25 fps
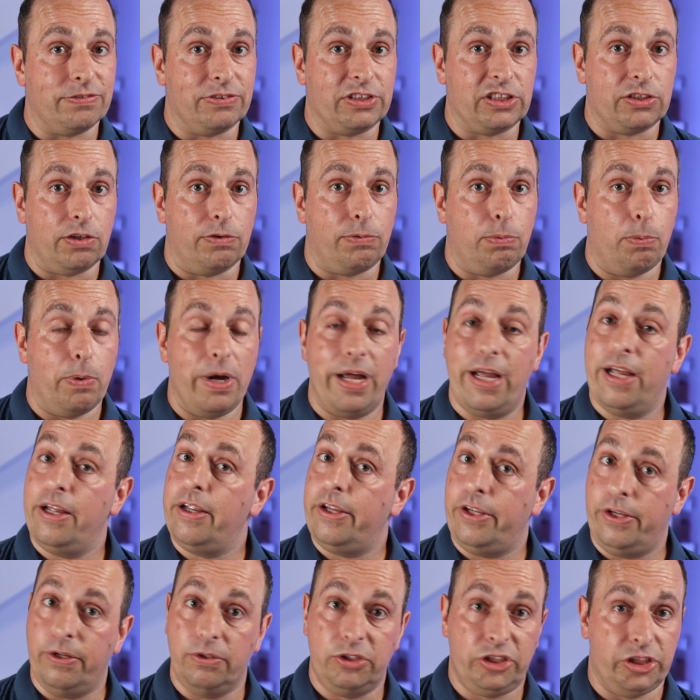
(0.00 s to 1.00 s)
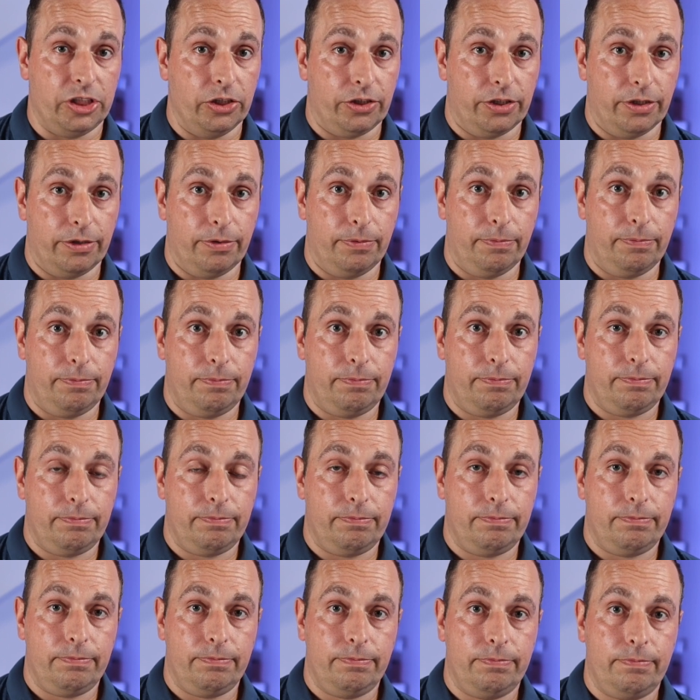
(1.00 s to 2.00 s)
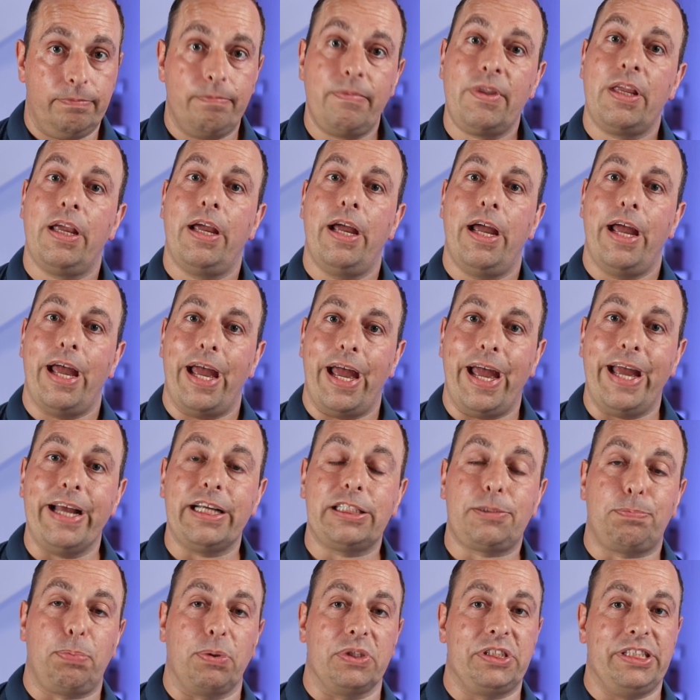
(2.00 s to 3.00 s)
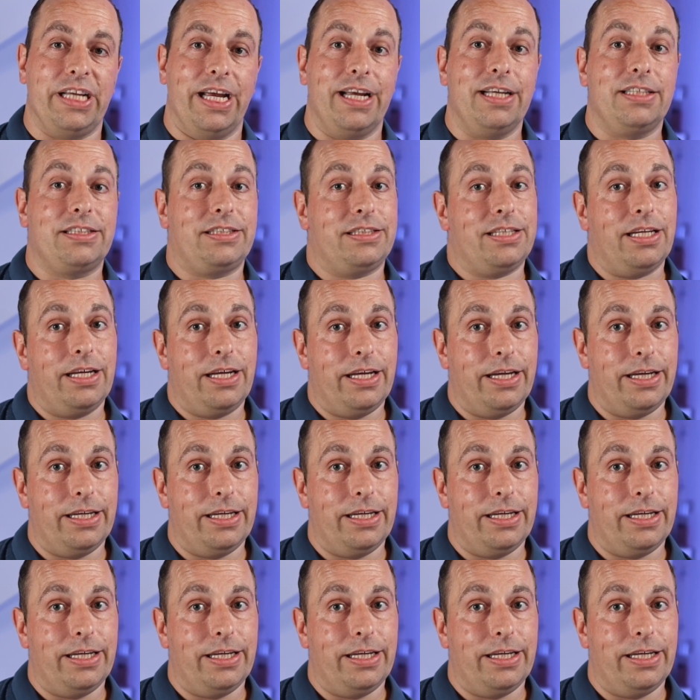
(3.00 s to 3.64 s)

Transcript: of software you shouldn't. XProtect